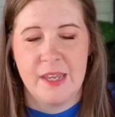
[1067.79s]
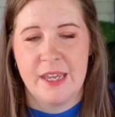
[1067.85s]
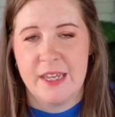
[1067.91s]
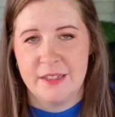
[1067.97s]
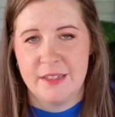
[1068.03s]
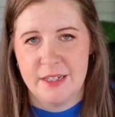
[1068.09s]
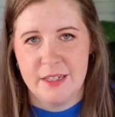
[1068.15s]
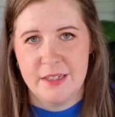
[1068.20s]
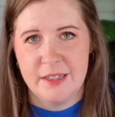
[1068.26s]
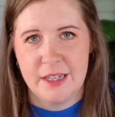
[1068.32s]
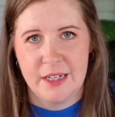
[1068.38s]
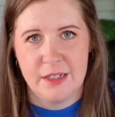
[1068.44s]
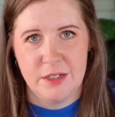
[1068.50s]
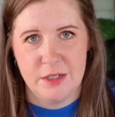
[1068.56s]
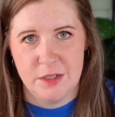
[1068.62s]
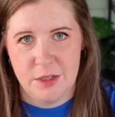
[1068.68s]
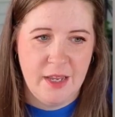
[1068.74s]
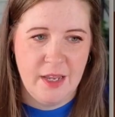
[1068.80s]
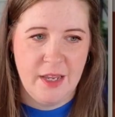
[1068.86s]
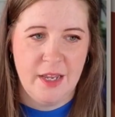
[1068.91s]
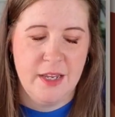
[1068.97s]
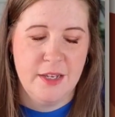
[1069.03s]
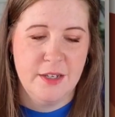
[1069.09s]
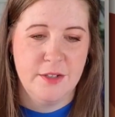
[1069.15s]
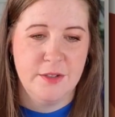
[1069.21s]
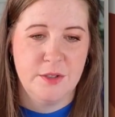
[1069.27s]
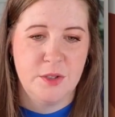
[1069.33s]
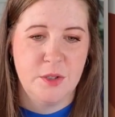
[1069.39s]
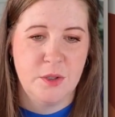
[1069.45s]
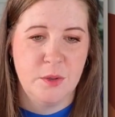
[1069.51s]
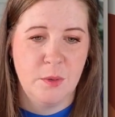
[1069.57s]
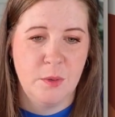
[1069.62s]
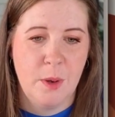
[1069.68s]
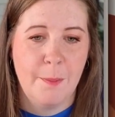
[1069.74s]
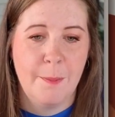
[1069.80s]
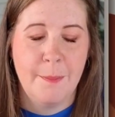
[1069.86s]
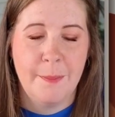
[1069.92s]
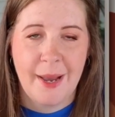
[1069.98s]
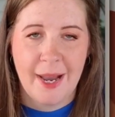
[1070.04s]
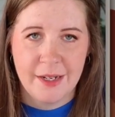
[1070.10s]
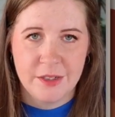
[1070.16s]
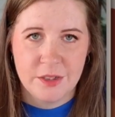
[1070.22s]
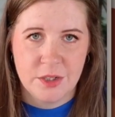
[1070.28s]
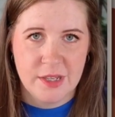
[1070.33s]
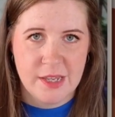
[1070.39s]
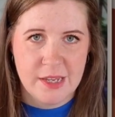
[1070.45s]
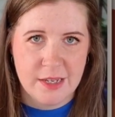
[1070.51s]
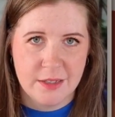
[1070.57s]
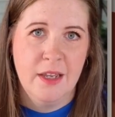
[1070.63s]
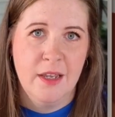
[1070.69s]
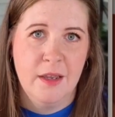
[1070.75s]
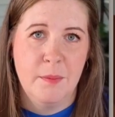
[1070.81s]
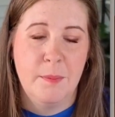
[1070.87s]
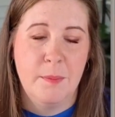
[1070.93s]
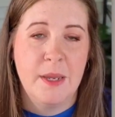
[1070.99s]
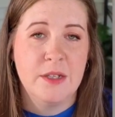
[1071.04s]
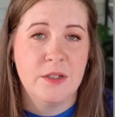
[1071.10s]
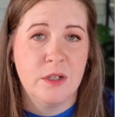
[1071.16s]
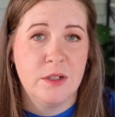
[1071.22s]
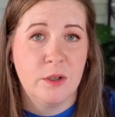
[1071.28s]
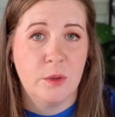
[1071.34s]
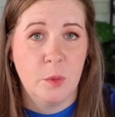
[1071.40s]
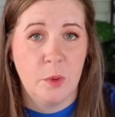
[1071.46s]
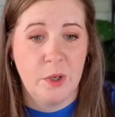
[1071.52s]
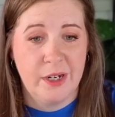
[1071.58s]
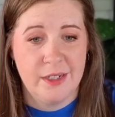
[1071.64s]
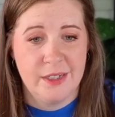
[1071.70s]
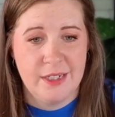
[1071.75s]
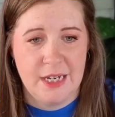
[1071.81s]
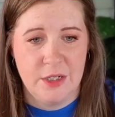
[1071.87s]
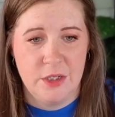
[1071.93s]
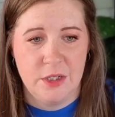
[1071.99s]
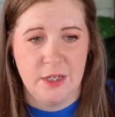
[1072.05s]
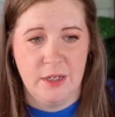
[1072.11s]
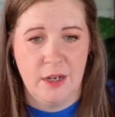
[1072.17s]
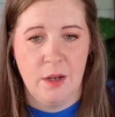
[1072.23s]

easiest thing to do is to batch these based on their orientation.